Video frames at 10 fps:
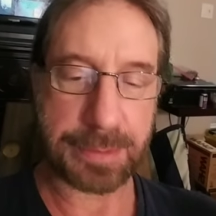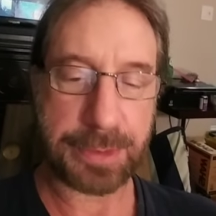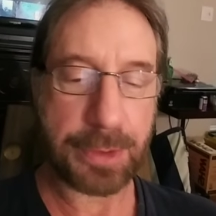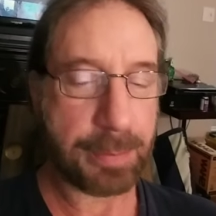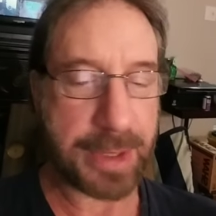
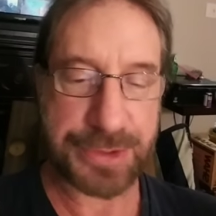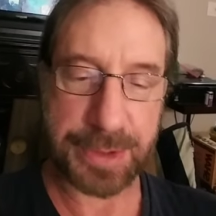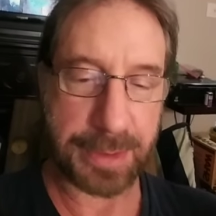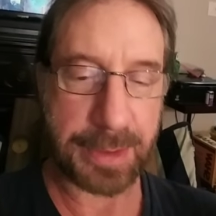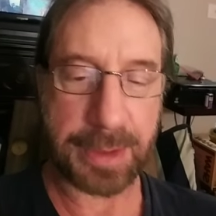
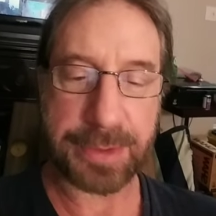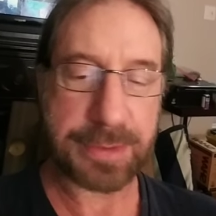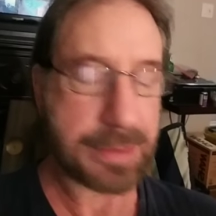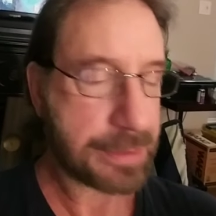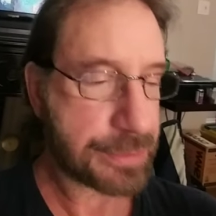mashallah,
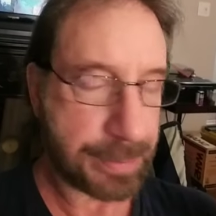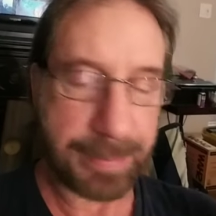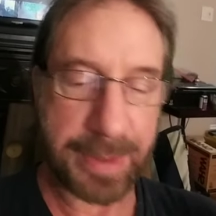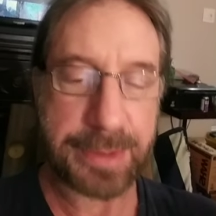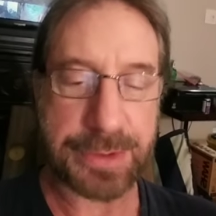the
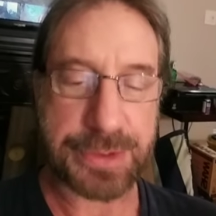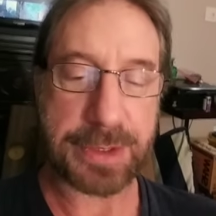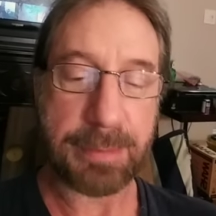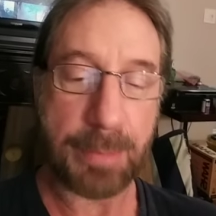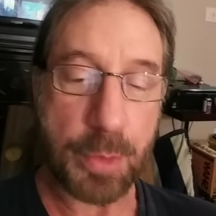tremendous
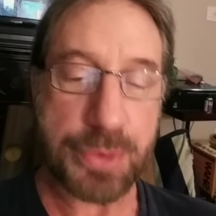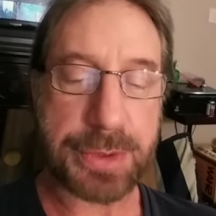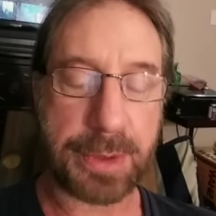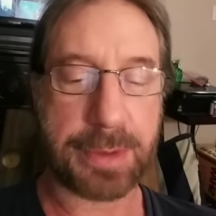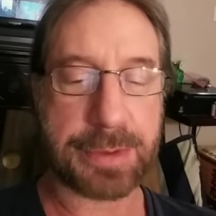
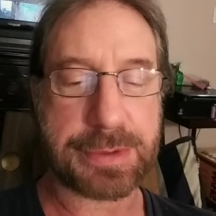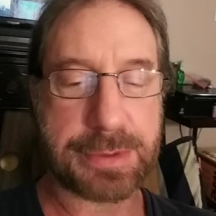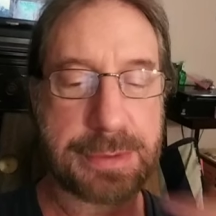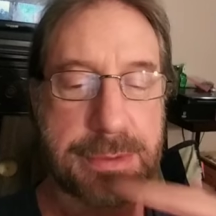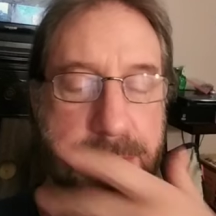emotional
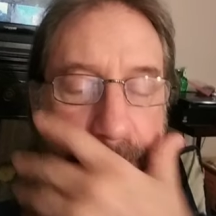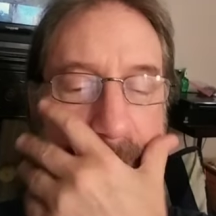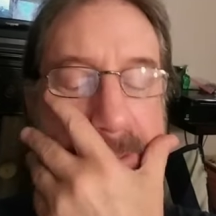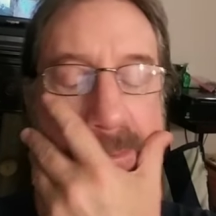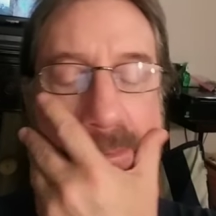losses, okay?